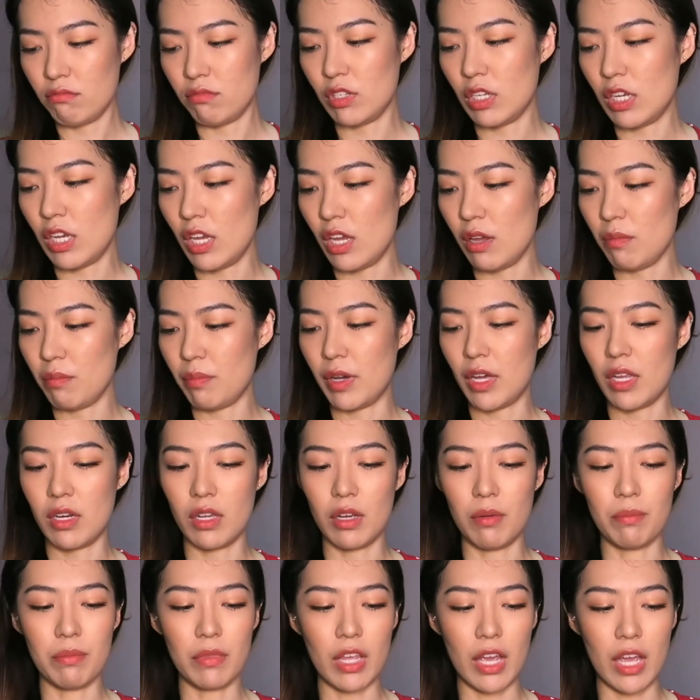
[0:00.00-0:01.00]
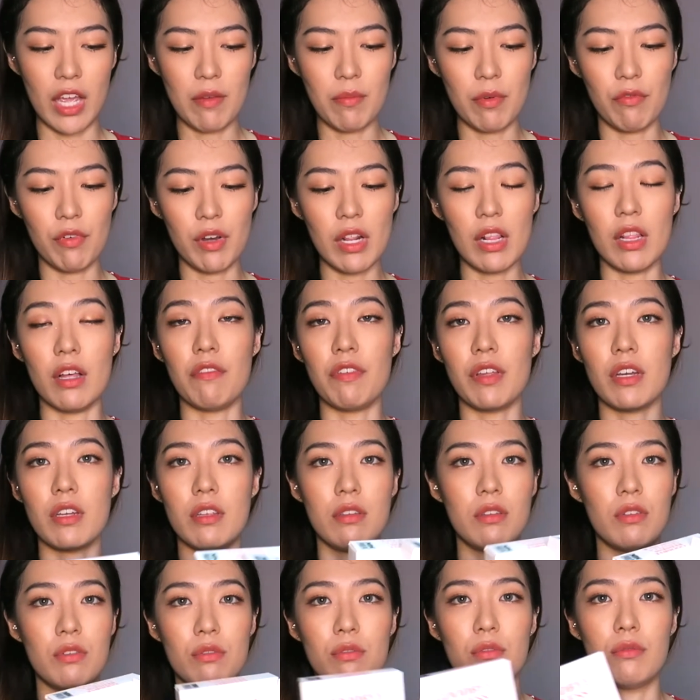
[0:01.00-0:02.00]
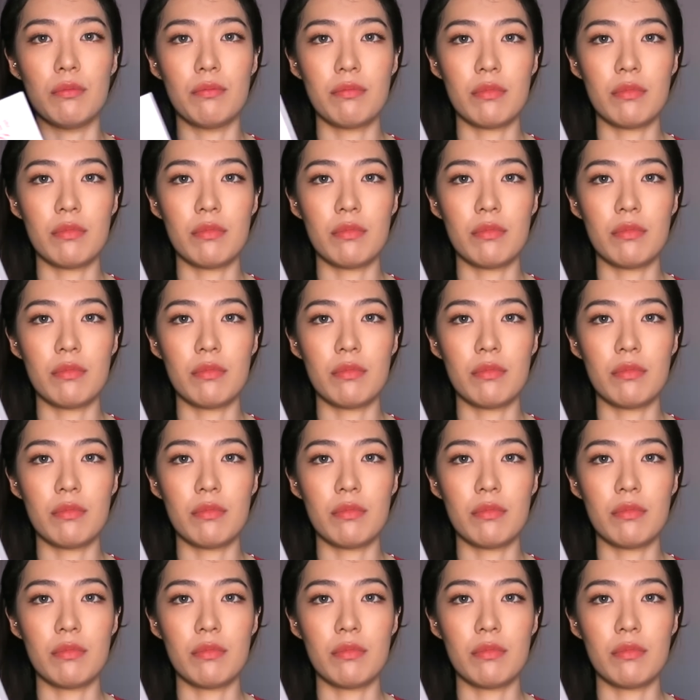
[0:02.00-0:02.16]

Okay, but I have been really loving this too.